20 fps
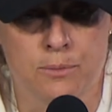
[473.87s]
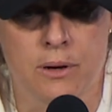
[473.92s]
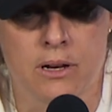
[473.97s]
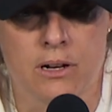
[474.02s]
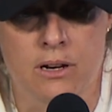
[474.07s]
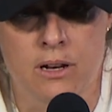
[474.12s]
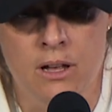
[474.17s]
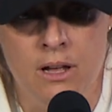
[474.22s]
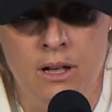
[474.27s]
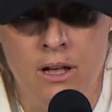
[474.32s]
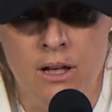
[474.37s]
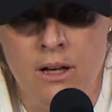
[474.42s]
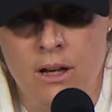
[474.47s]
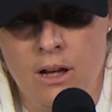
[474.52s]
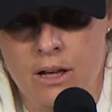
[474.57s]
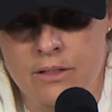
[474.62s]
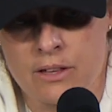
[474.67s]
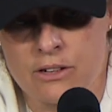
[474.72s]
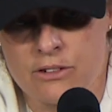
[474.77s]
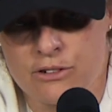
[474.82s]
But
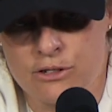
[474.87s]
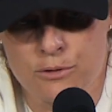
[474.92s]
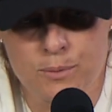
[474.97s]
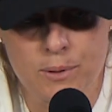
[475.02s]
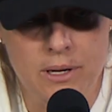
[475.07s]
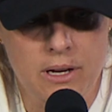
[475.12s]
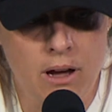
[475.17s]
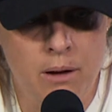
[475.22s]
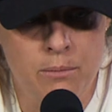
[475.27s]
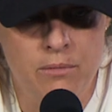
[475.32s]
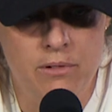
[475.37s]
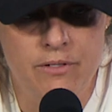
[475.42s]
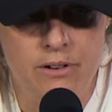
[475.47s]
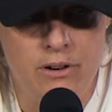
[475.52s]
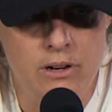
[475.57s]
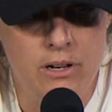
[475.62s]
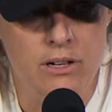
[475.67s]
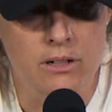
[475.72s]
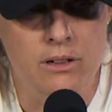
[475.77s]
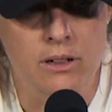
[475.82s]
I think she's become a
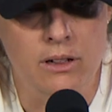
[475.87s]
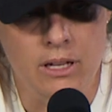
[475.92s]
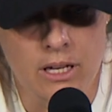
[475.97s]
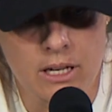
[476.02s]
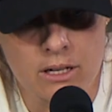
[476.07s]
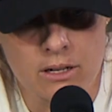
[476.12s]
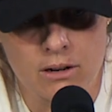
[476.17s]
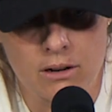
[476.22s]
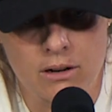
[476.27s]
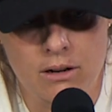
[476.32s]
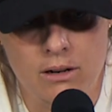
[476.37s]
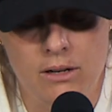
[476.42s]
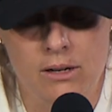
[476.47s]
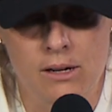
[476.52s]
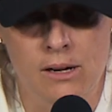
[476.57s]
very good leader.